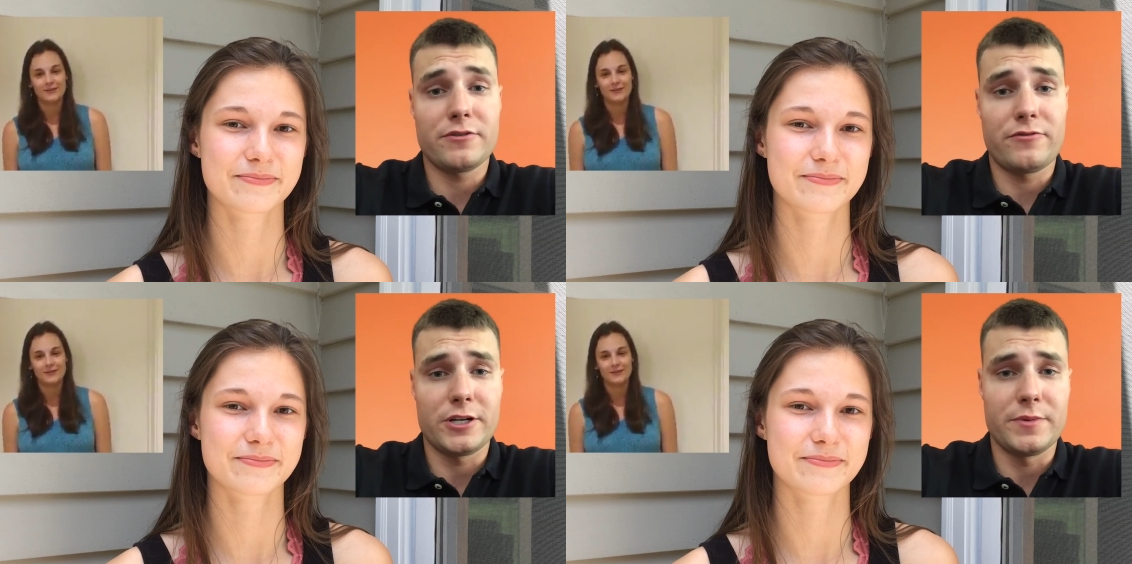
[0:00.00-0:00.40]

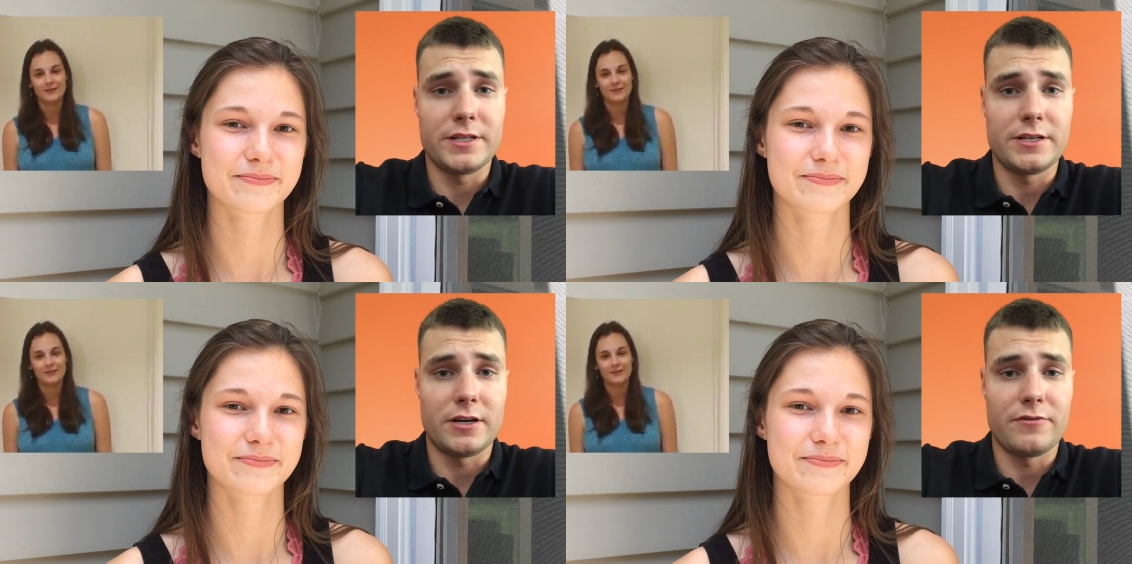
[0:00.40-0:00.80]
Speaker 1: a
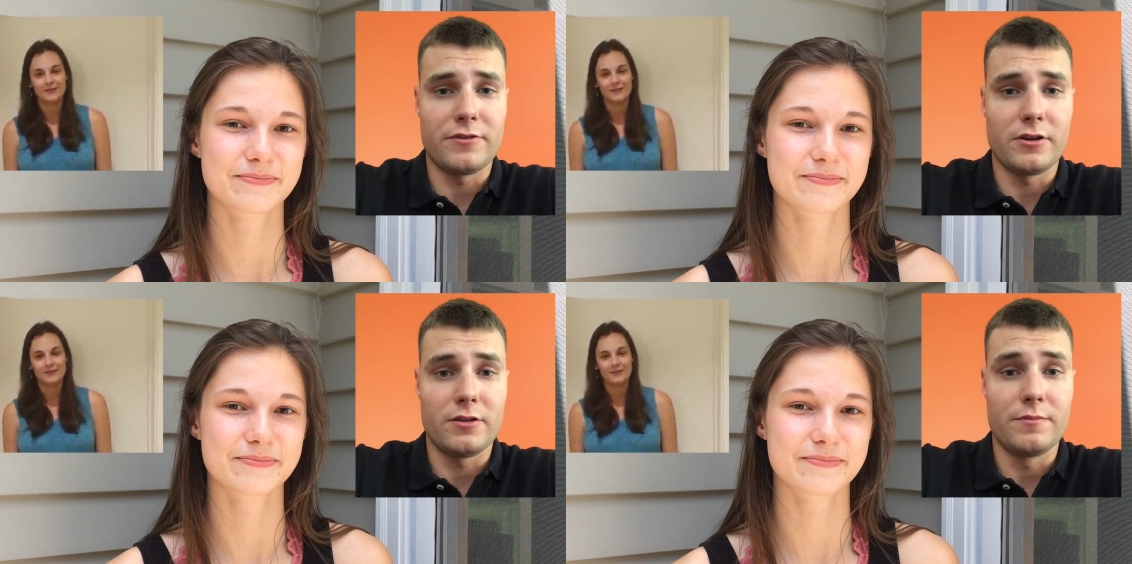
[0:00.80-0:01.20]
freshman at
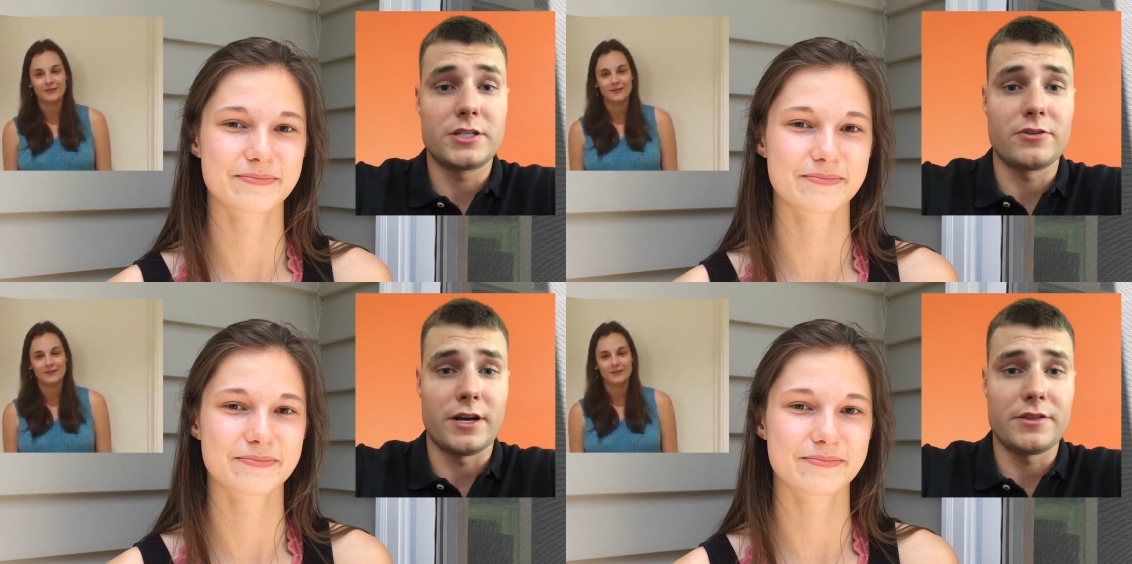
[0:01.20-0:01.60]
Field,
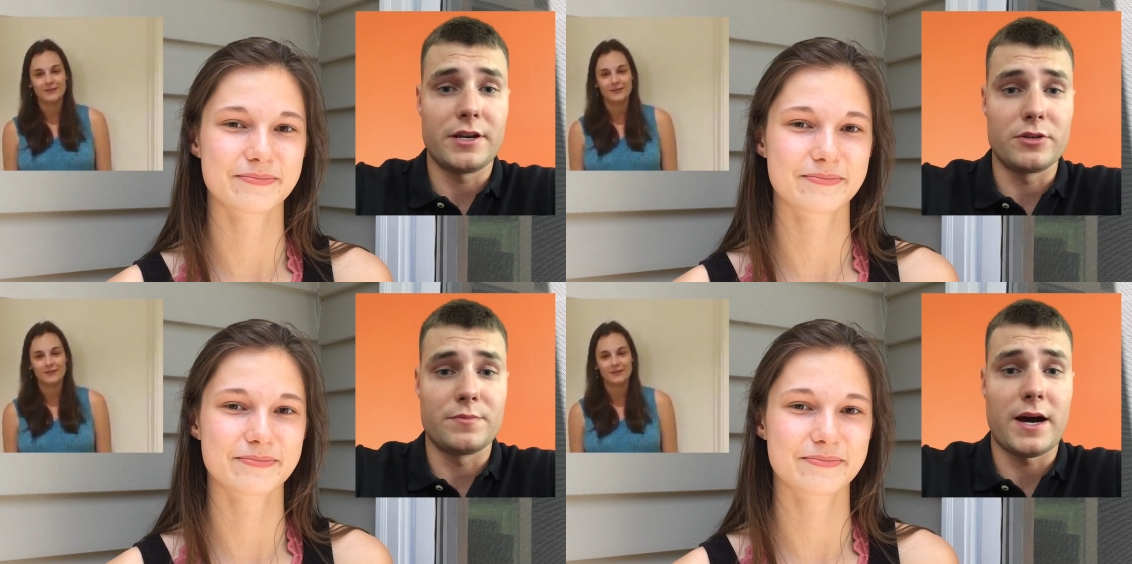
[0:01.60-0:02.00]
Mr.
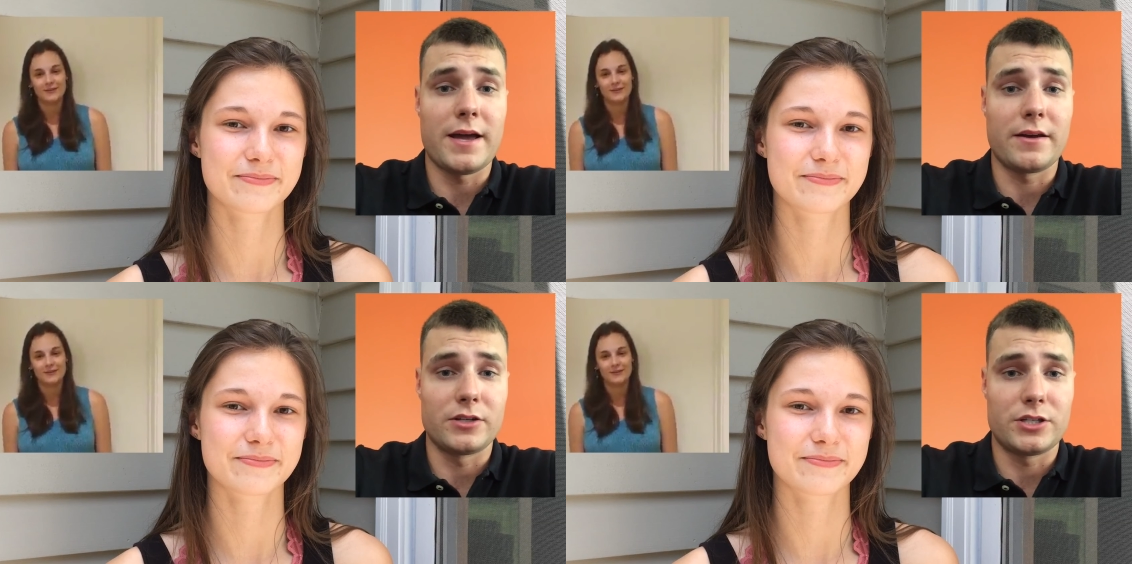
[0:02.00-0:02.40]
Anthony was
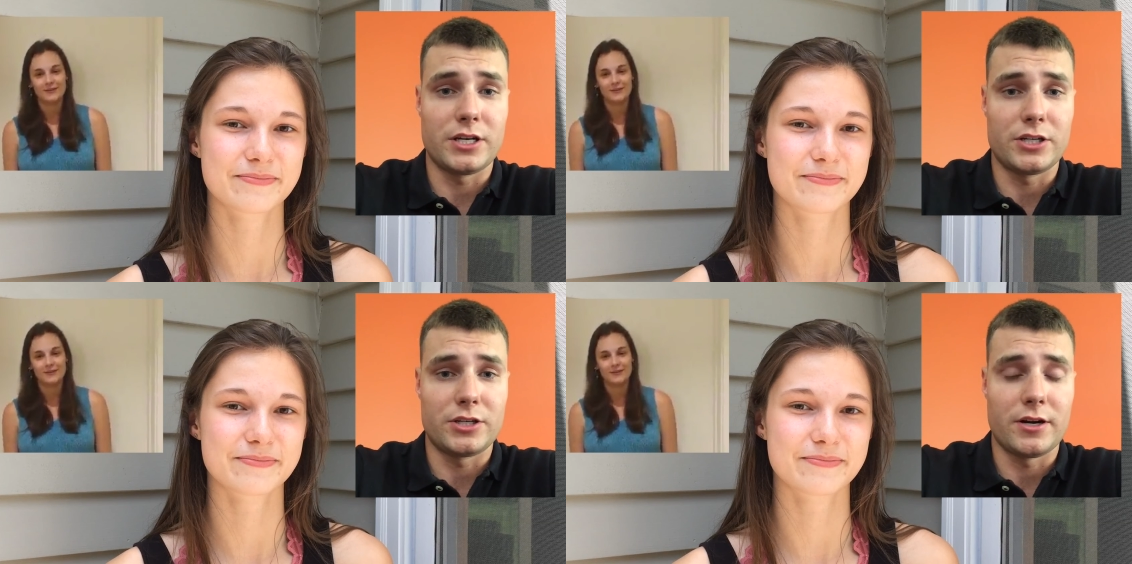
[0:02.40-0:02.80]
my English
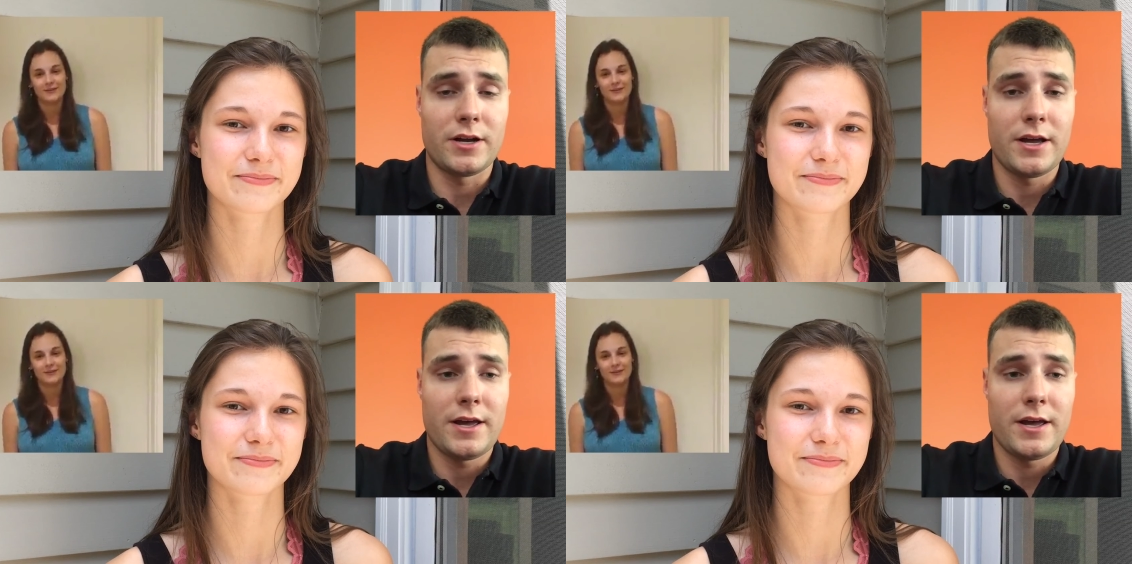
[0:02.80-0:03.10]
teacher.